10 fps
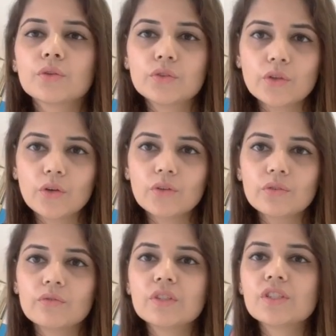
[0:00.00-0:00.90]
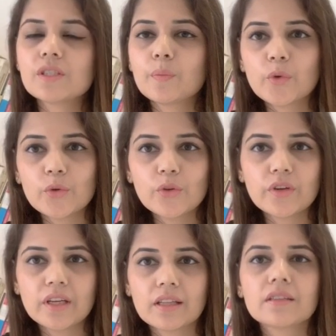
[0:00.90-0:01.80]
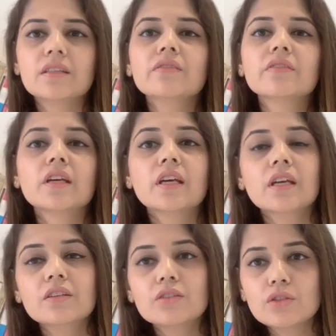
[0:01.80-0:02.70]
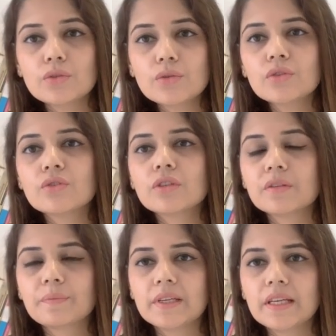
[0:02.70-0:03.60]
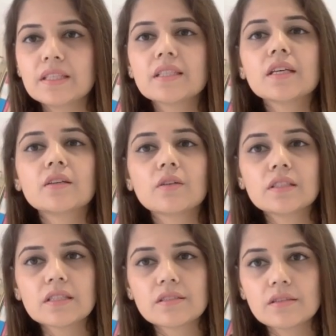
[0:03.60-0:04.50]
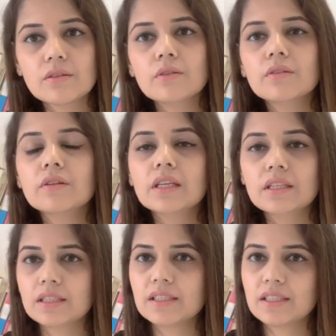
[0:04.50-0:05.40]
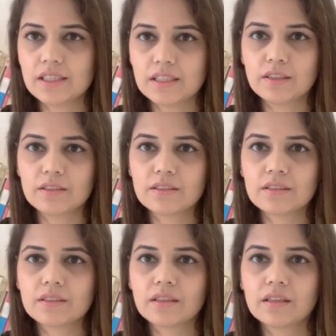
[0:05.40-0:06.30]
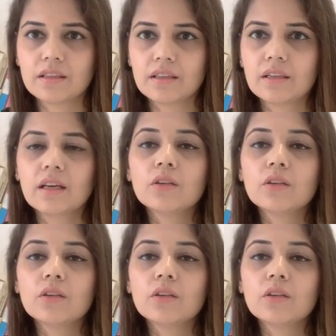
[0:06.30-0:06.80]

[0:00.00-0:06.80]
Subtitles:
Donc, which is a pronom relatif, is used to replace an antécédent in a sentence. An